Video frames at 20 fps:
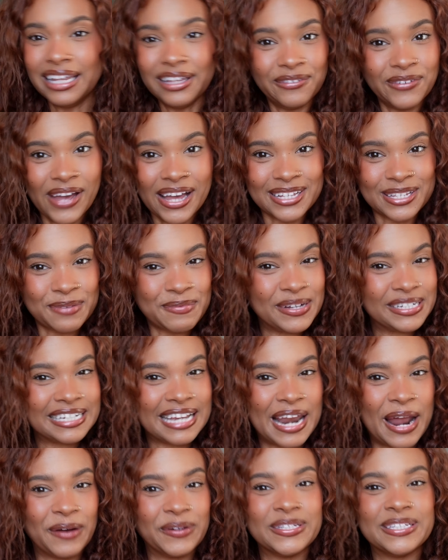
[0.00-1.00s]
Love you guys so much,
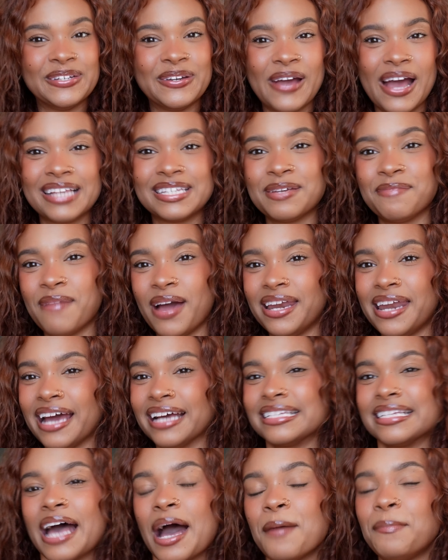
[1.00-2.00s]
and I will see you guys in my
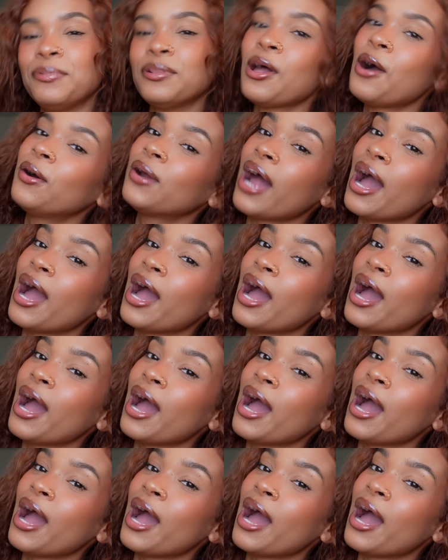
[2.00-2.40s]
next upload.